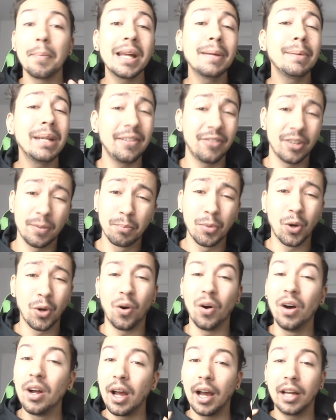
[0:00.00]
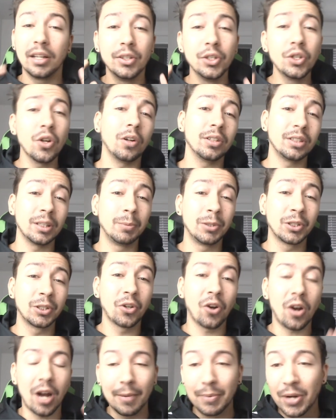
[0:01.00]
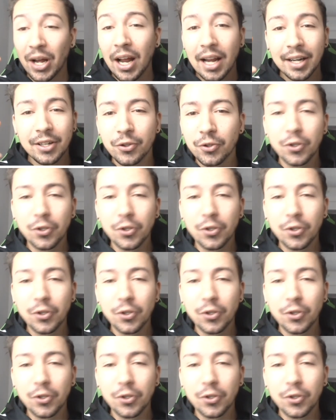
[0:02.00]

maybe even more, are not subscribed.